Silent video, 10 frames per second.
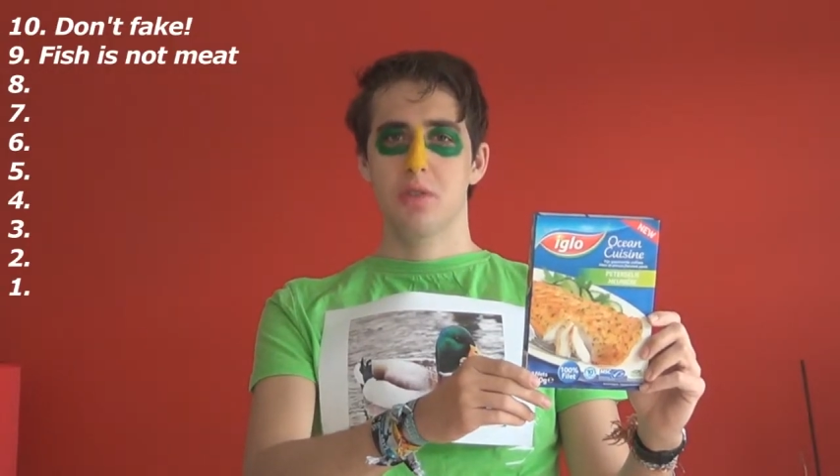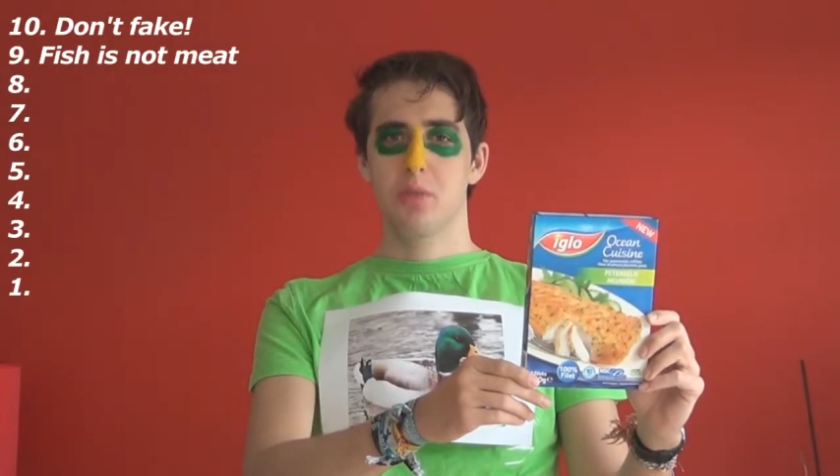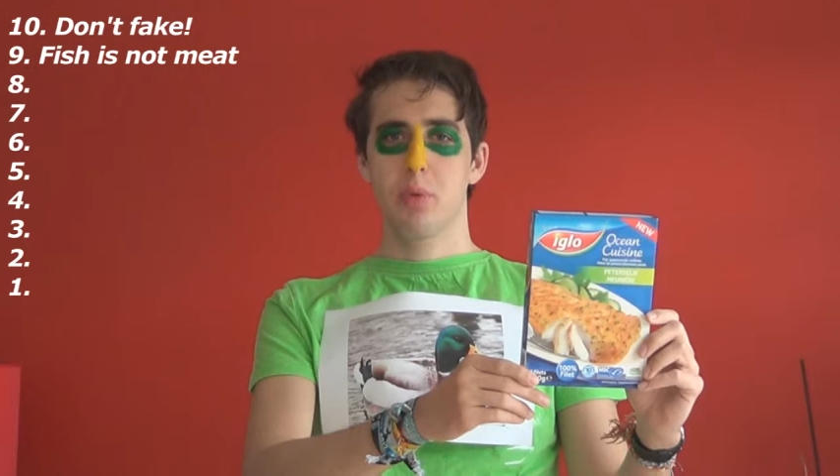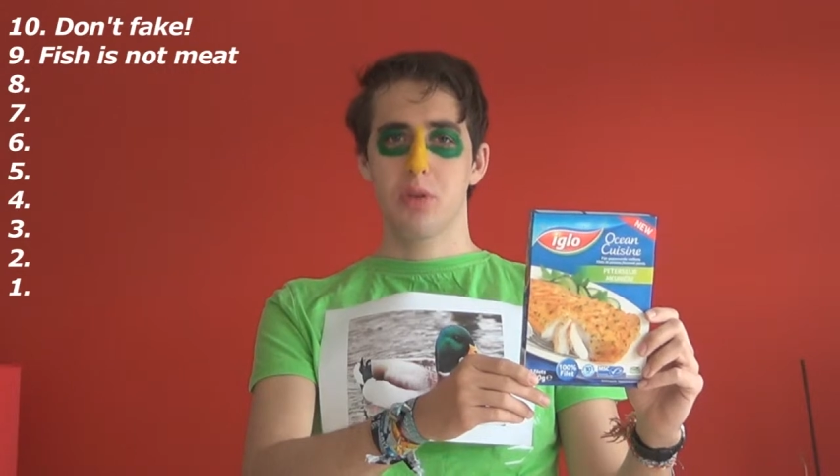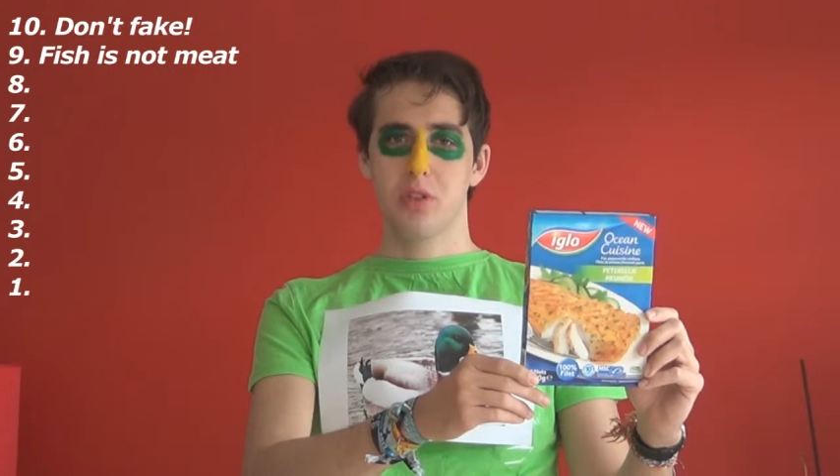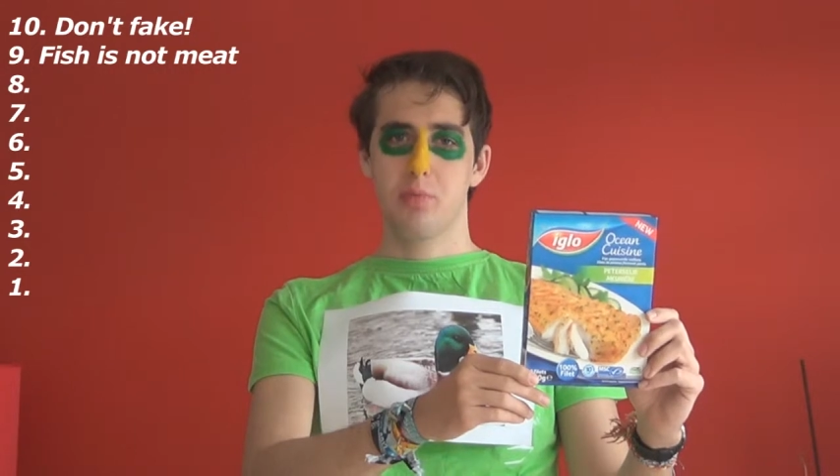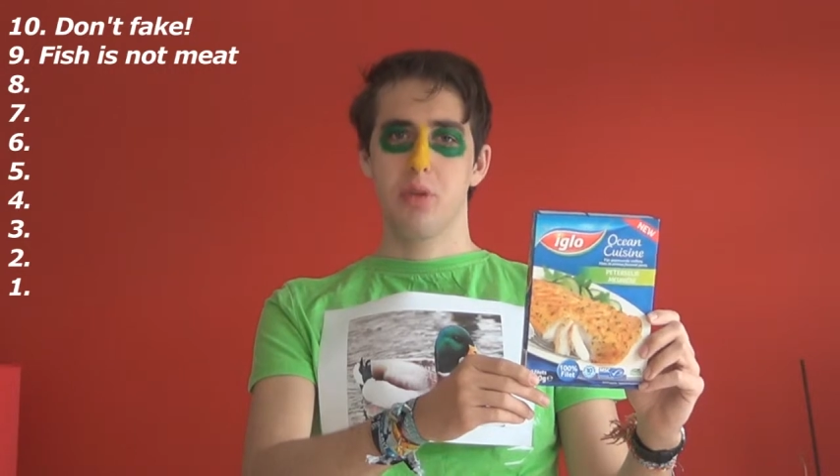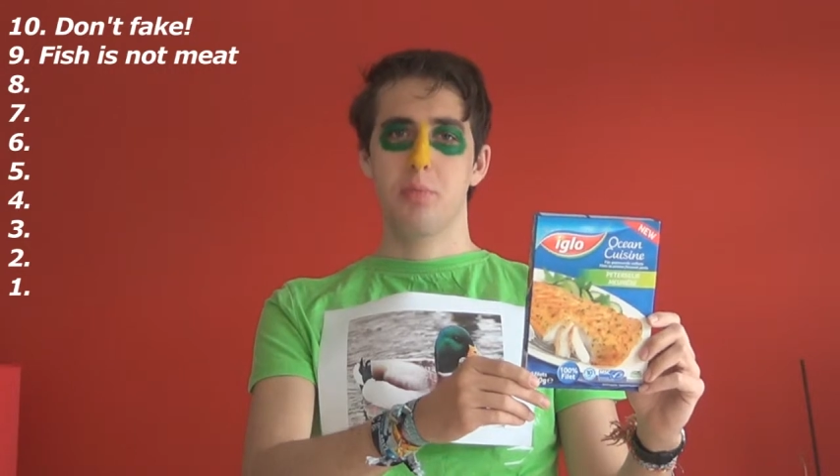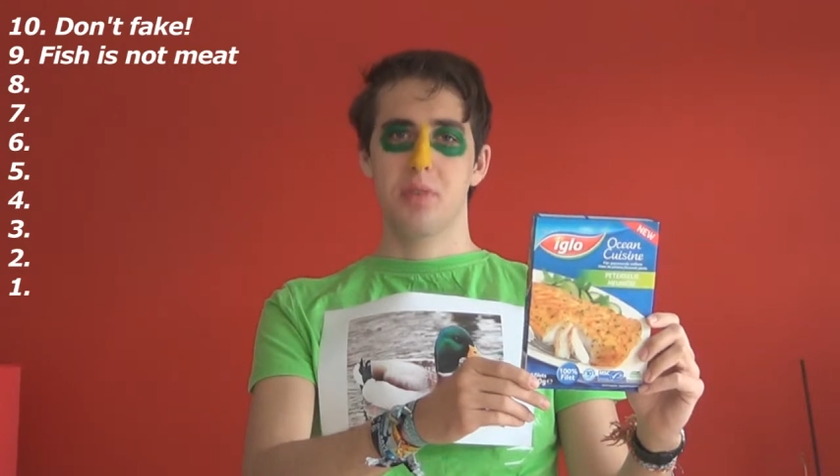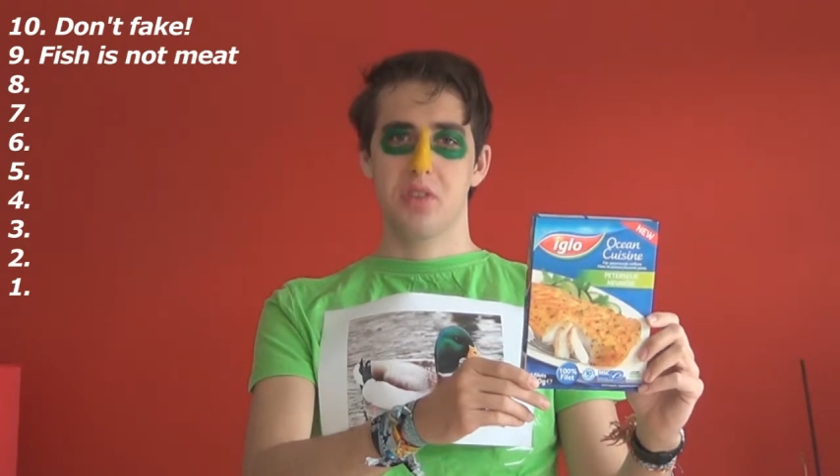sports
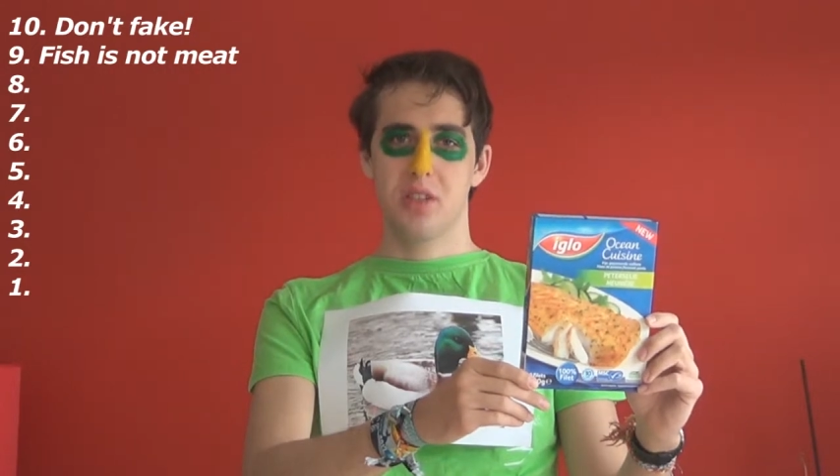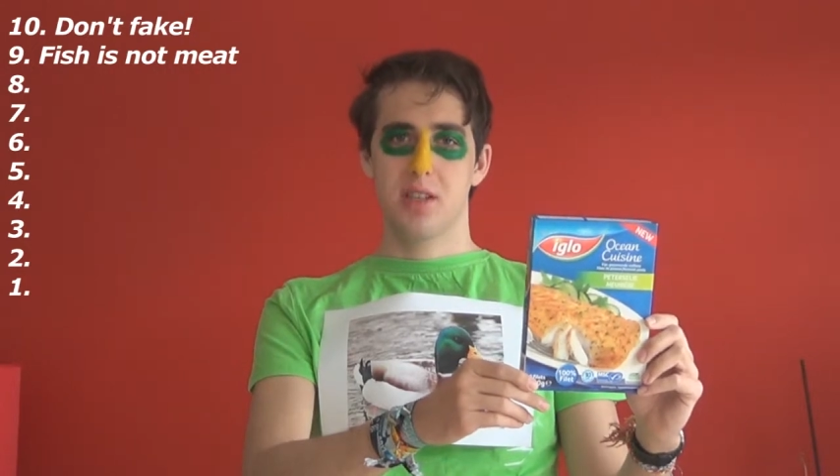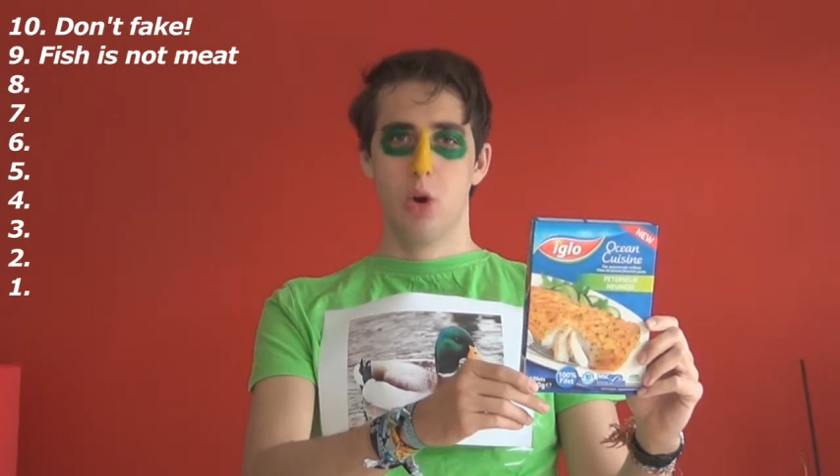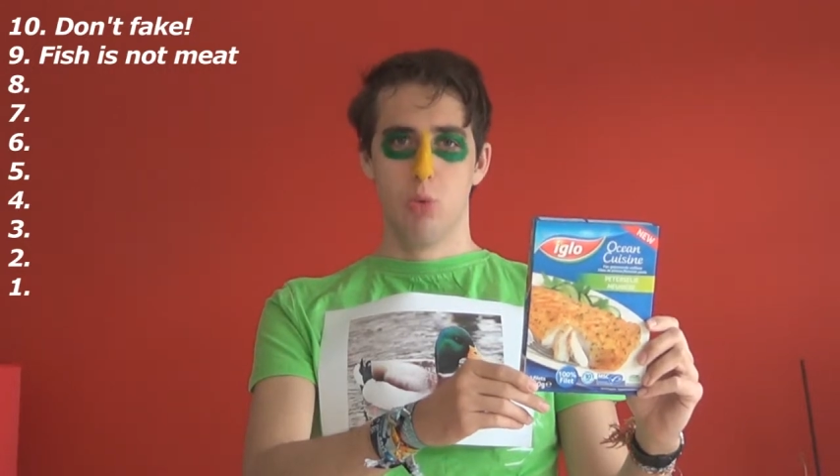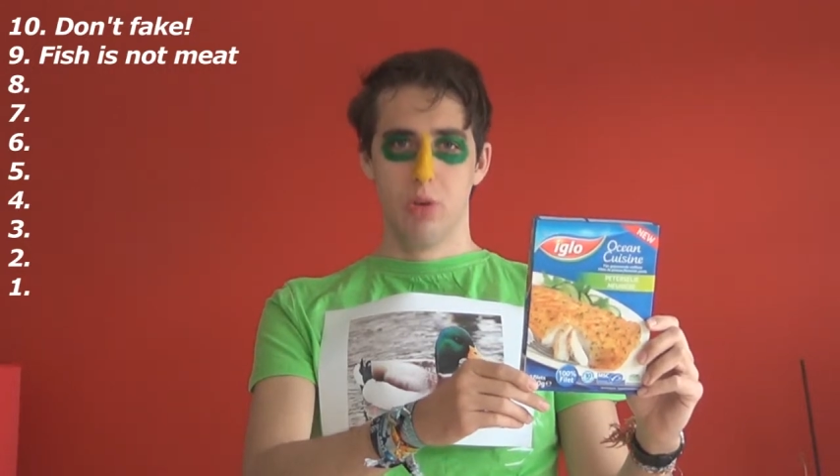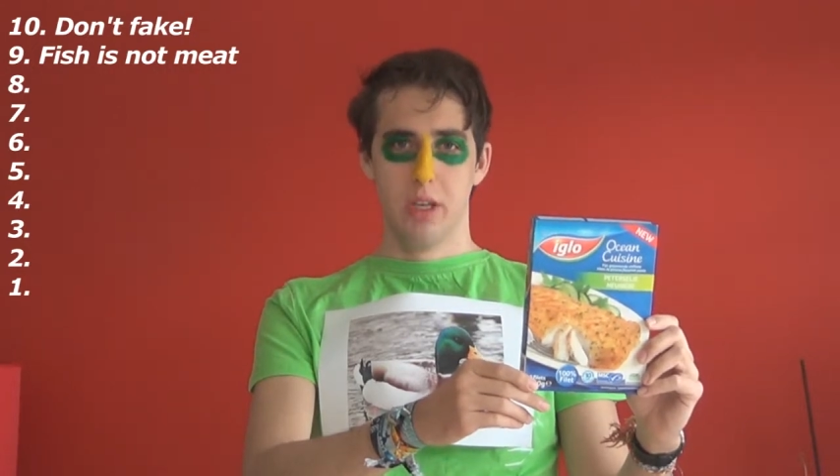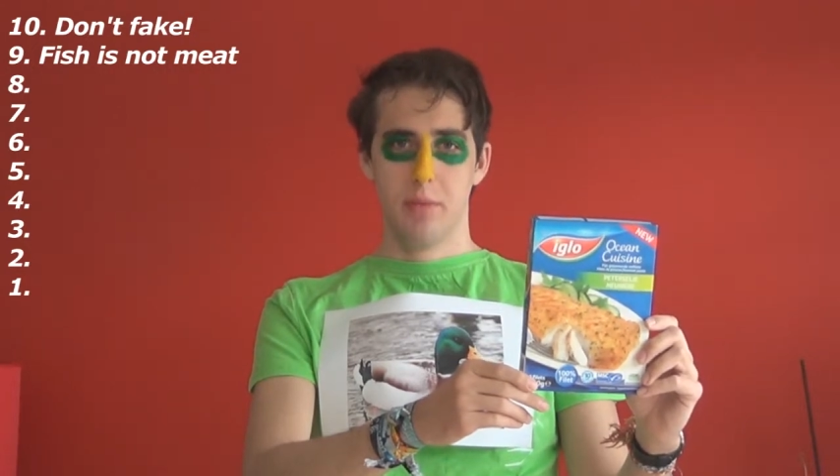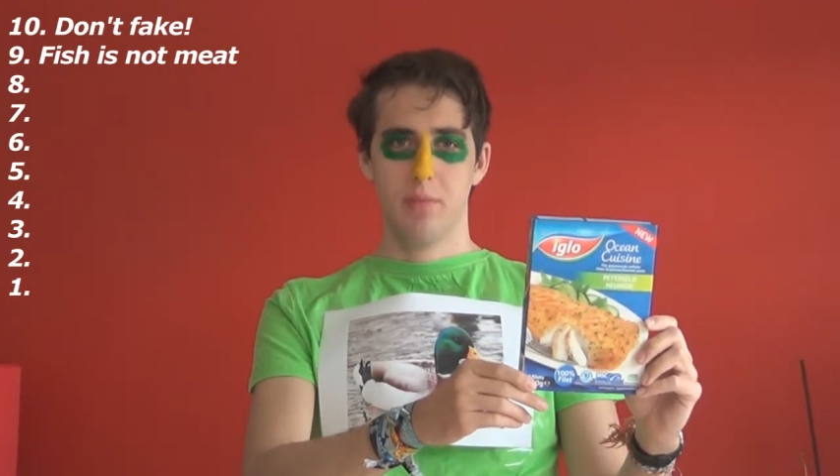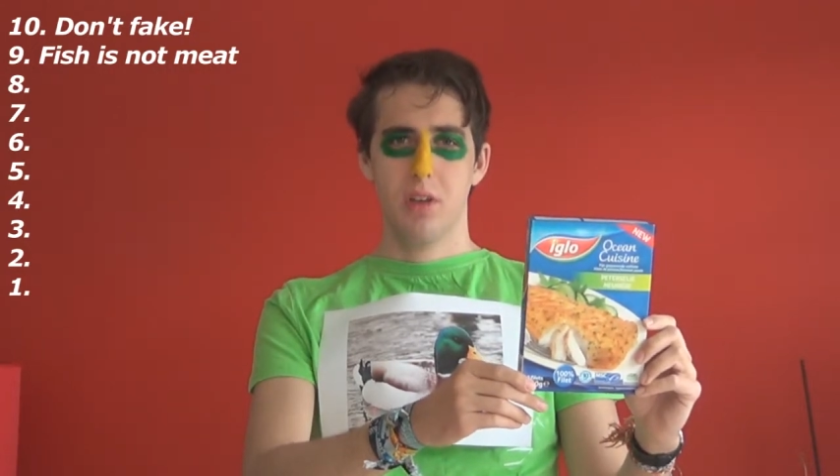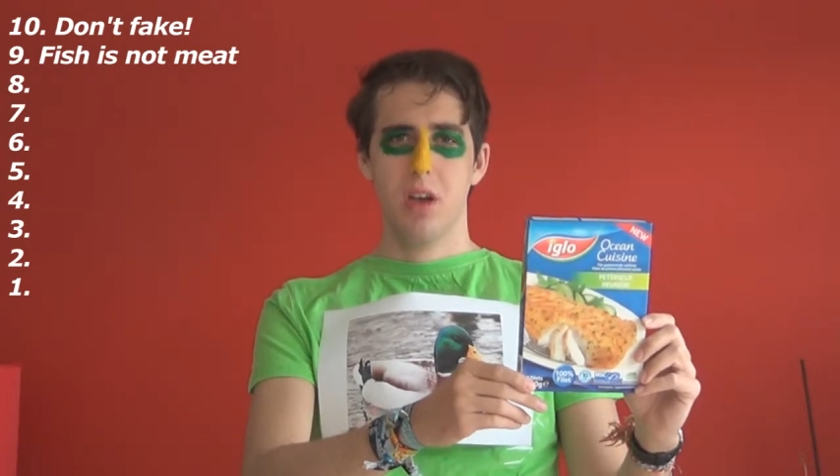purposes only.